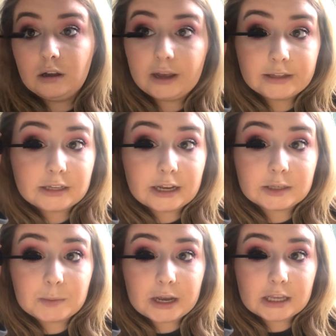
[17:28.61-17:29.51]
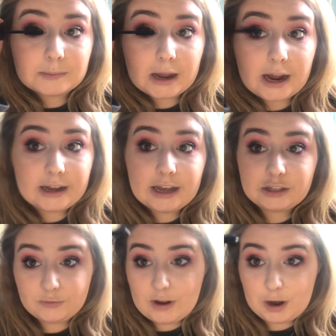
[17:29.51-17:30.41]
It's like as big as my eye.
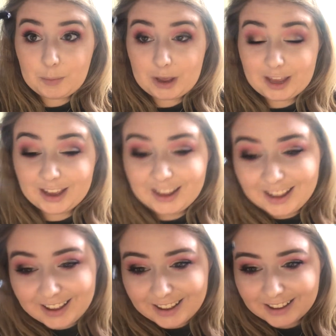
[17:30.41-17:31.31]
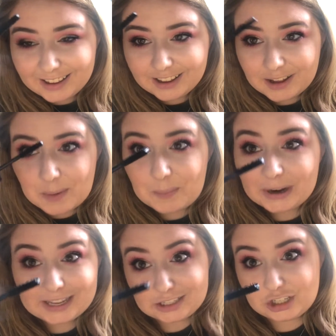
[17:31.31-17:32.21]
It's very big, but
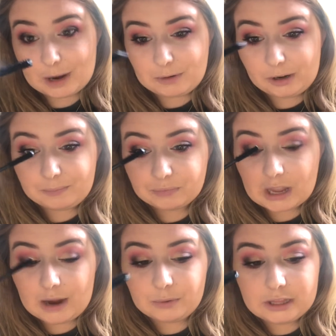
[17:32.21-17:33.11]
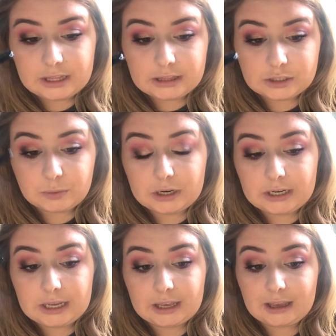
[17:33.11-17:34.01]
it gets the job done. I really like this one.
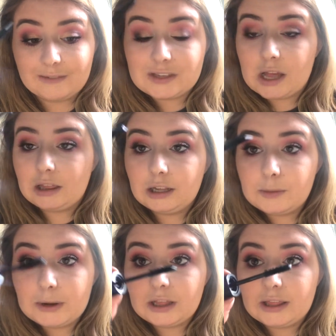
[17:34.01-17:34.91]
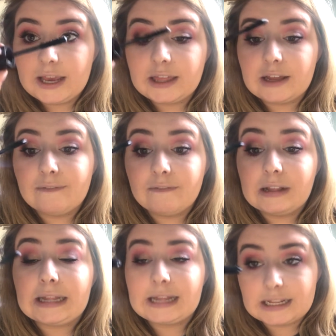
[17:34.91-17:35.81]
It gives a little bit of length and
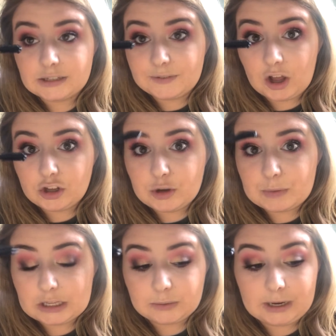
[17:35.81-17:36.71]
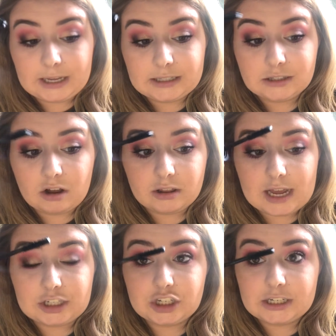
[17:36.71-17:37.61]
lots of volume. That's why it's called
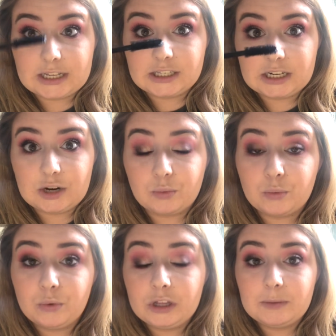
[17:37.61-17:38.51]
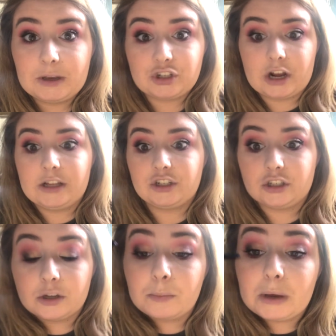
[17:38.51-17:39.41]
Lash Intensity. It really makes your eyelashes
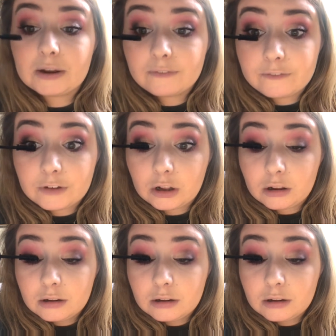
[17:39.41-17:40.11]
look big and full.